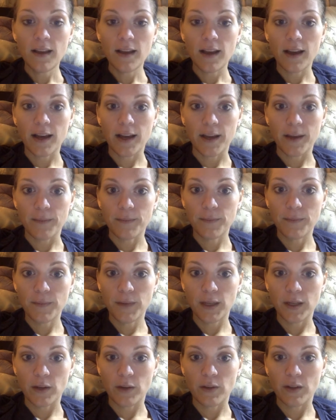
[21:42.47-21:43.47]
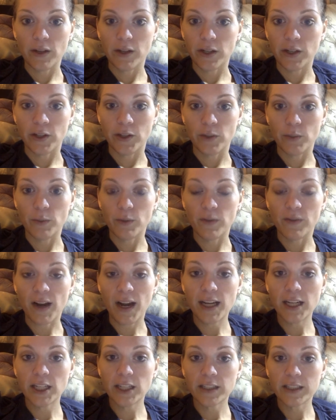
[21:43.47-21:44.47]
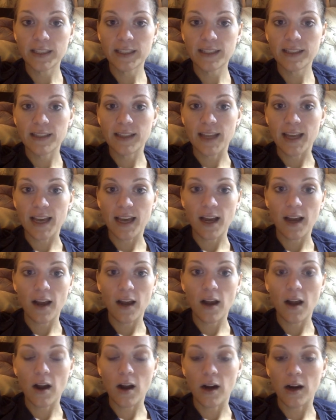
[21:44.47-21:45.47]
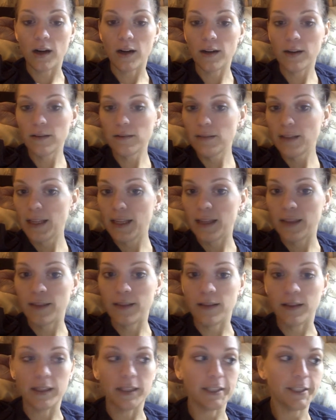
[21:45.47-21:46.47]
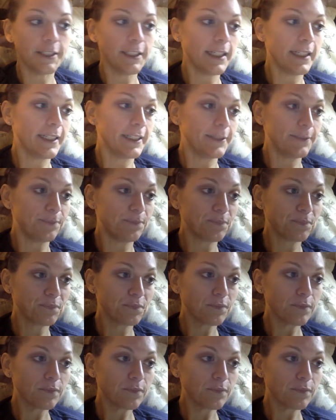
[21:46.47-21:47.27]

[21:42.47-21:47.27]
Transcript: um, you know there are new providers that are in the um,